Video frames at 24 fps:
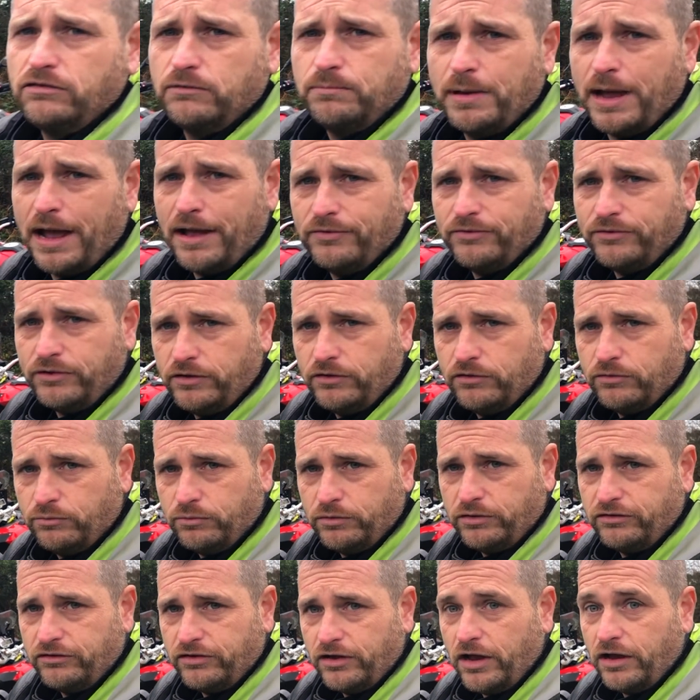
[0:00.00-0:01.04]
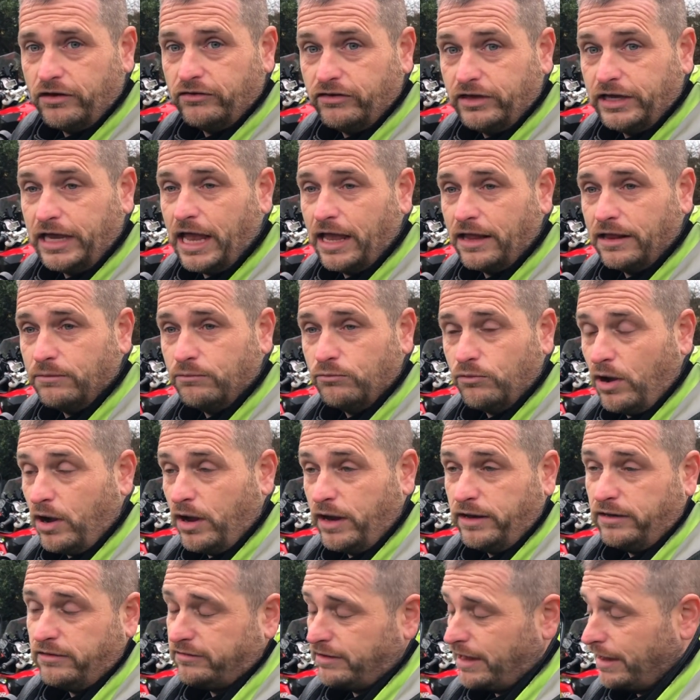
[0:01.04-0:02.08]
of pounds into research to get them right,
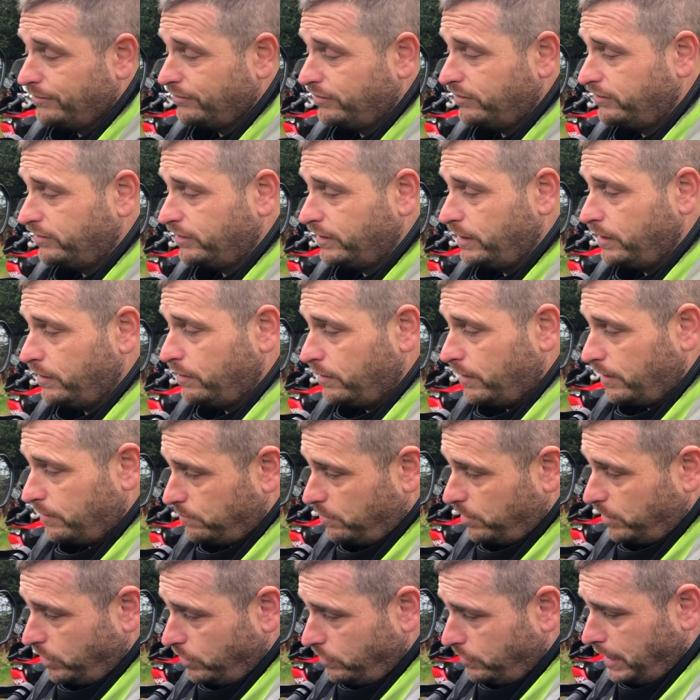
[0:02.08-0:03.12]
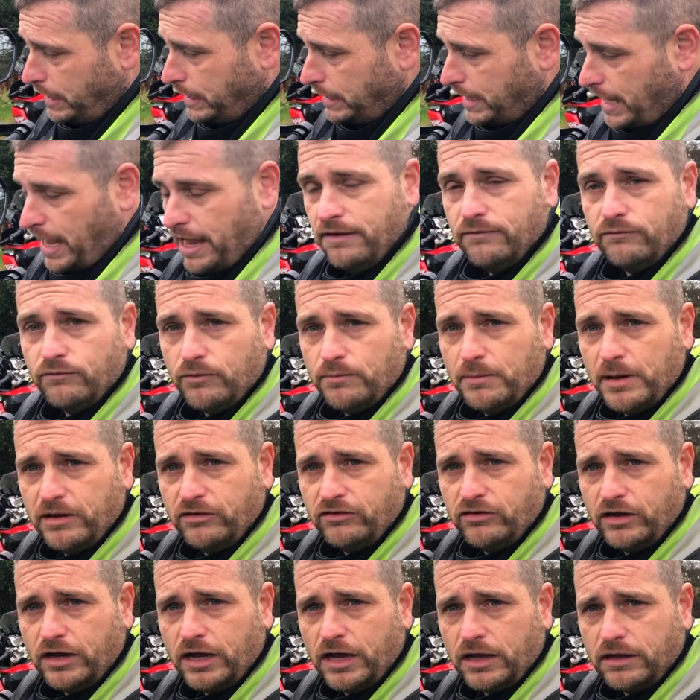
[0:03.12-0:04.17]
and it sounds a silly thing, but you need that
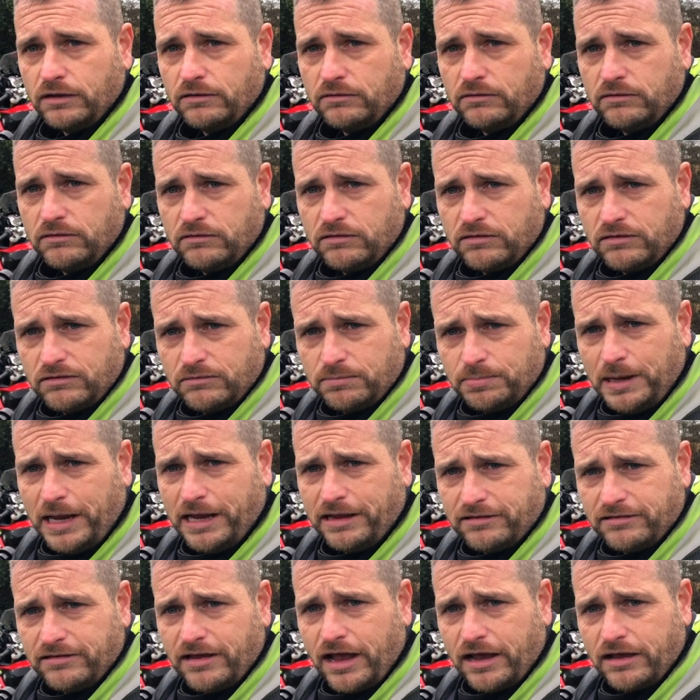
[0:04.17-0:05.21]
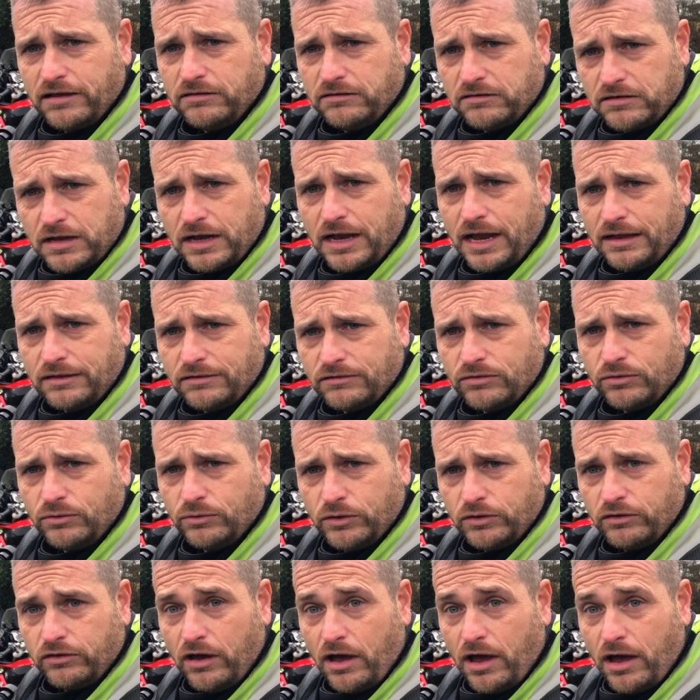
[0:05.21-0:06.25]
information at a split second's glance all the
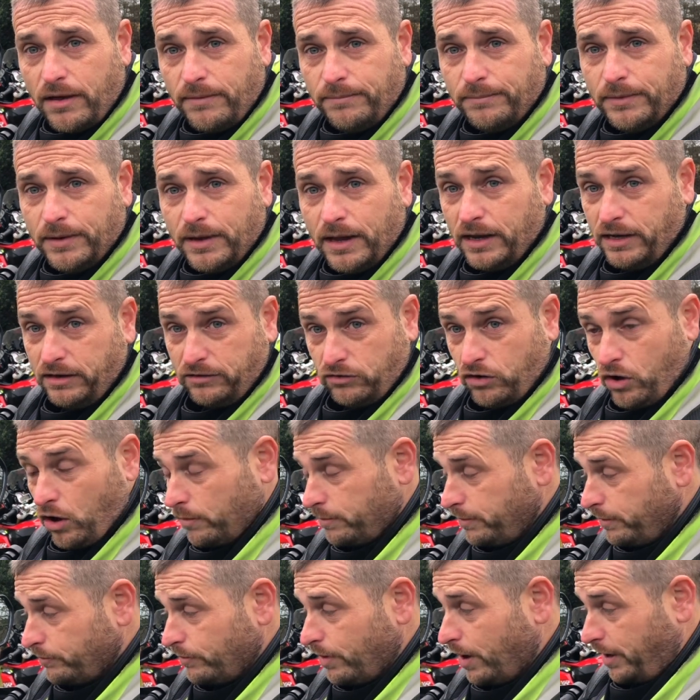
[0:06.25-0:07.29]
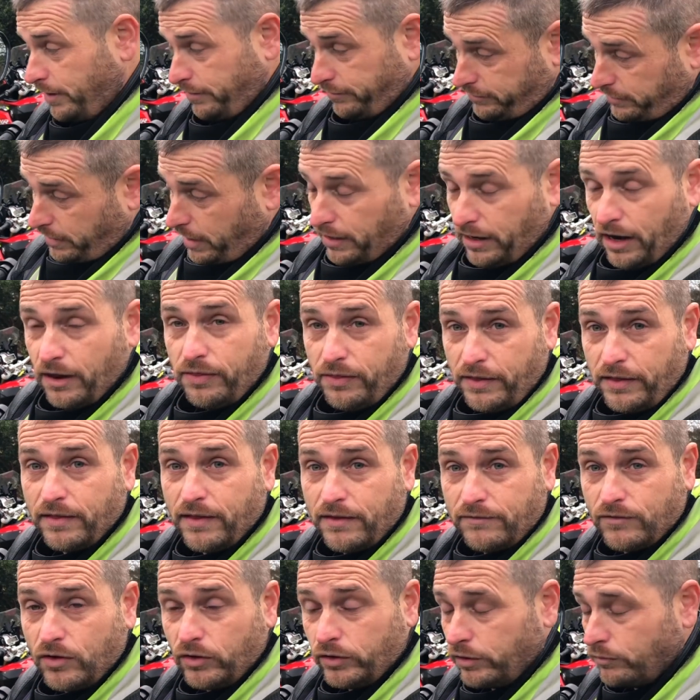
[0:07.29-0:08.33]
time, and it's got to be right, and I think
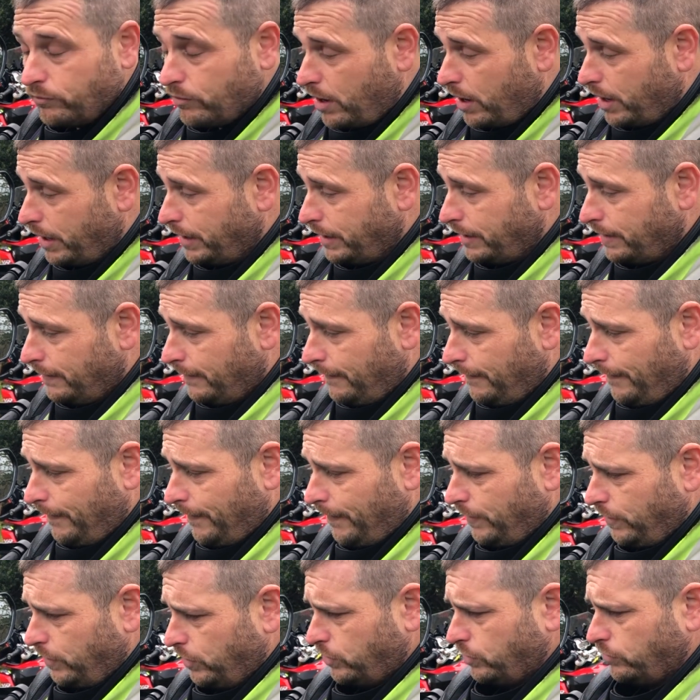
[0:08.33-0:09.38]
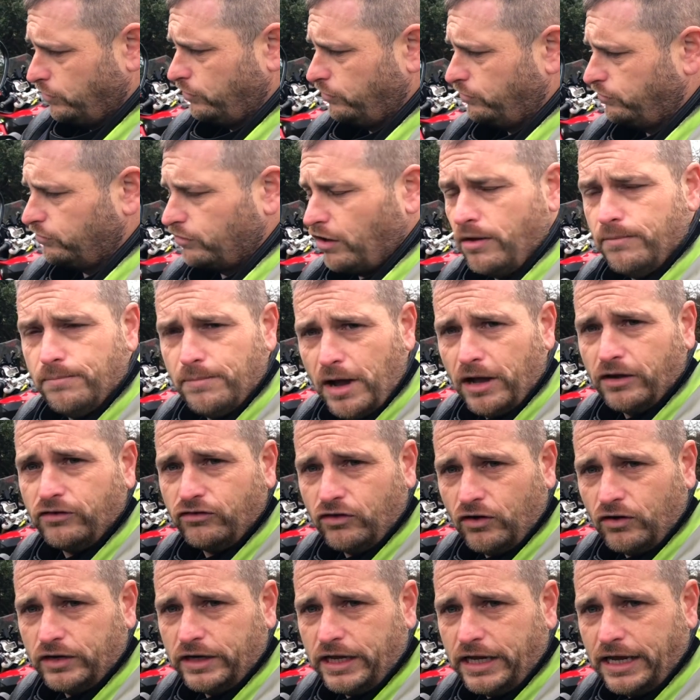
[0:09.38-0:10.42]
they've got it right. You can do so much
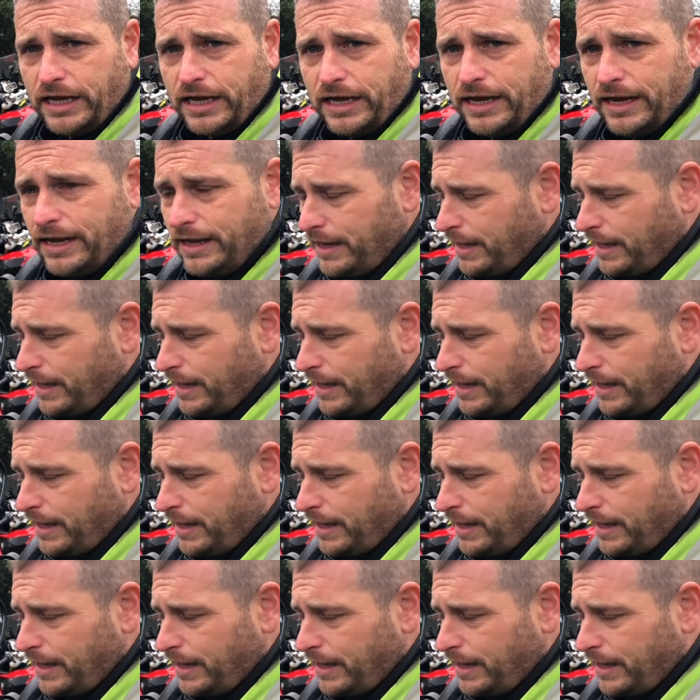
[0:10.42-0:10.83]
on here,